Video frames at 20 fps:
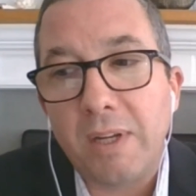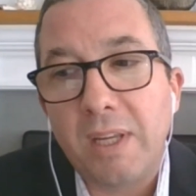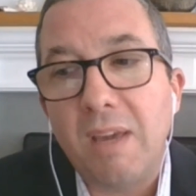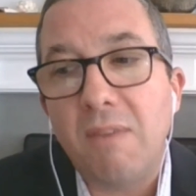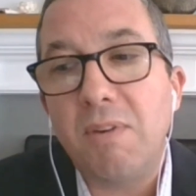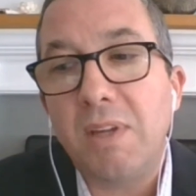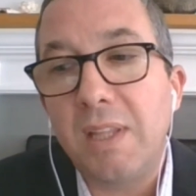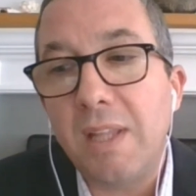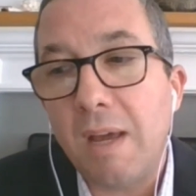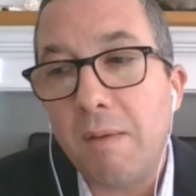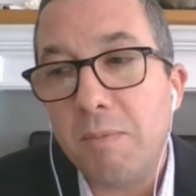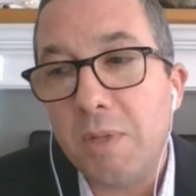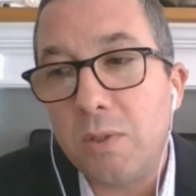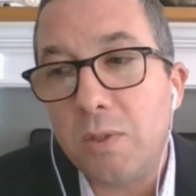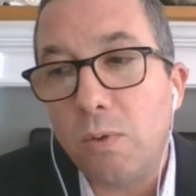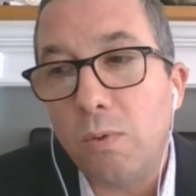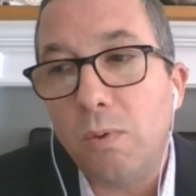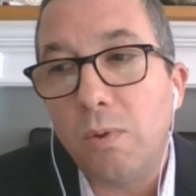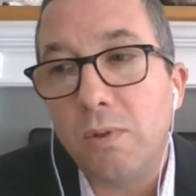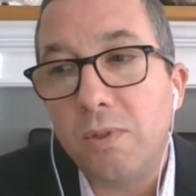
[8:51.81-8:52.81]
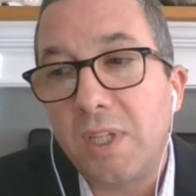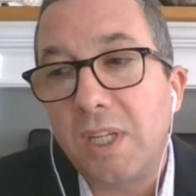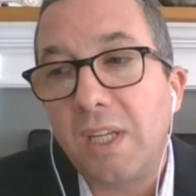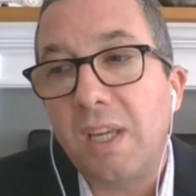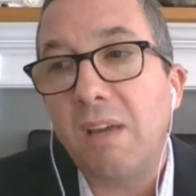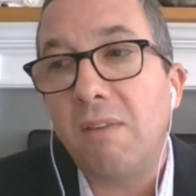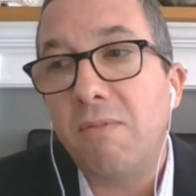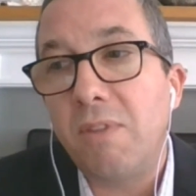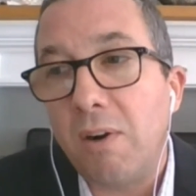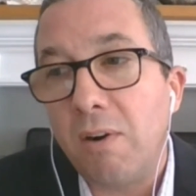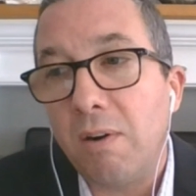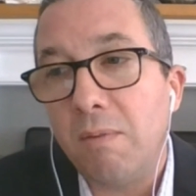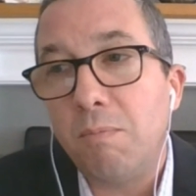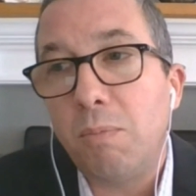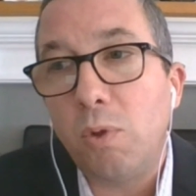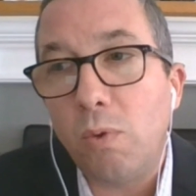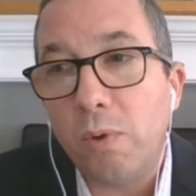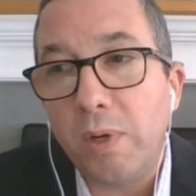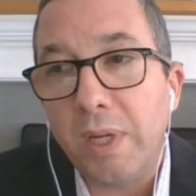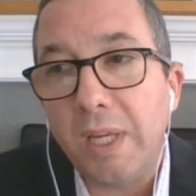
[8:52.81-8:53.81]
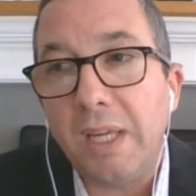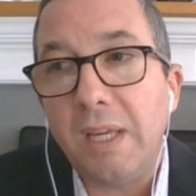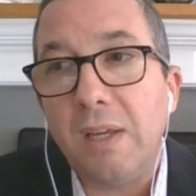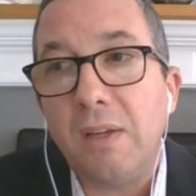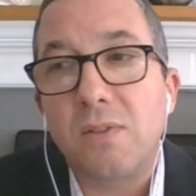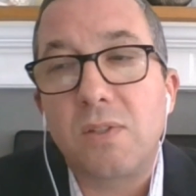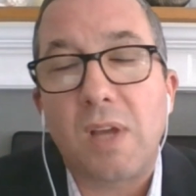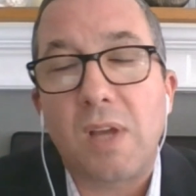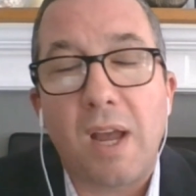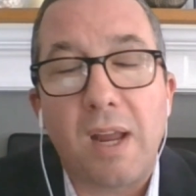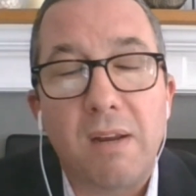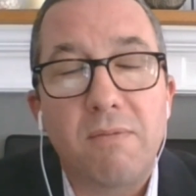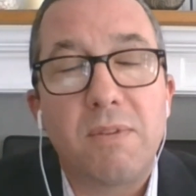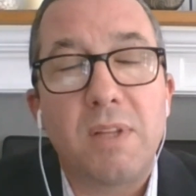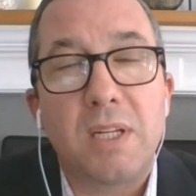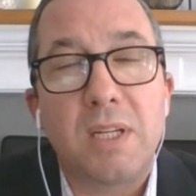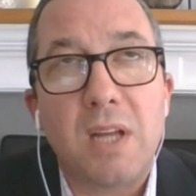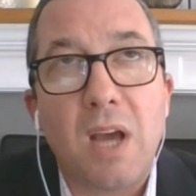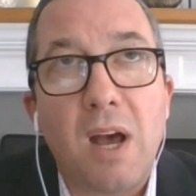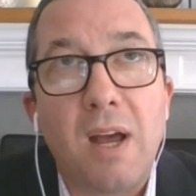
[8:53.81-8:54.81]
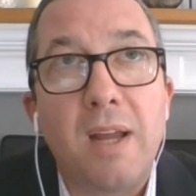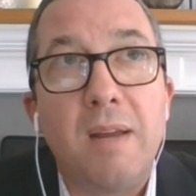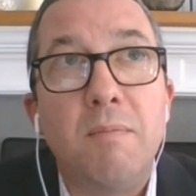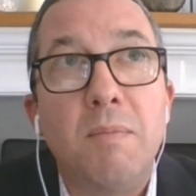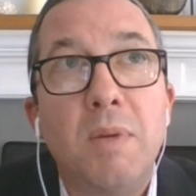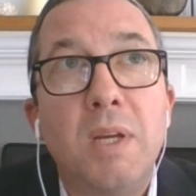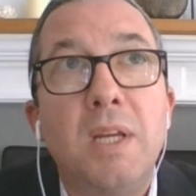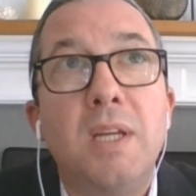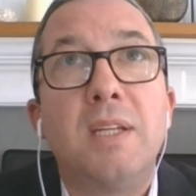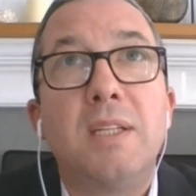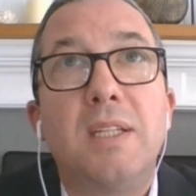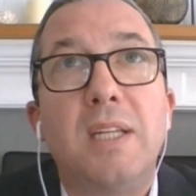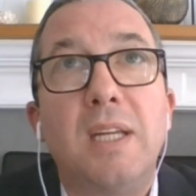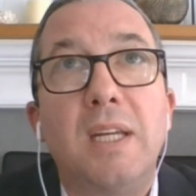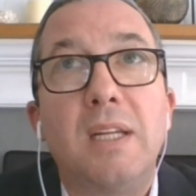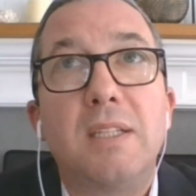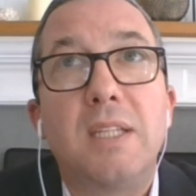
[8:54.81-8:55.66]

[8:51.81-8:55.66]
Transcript: giving them the tools to give their employees kind of the time to,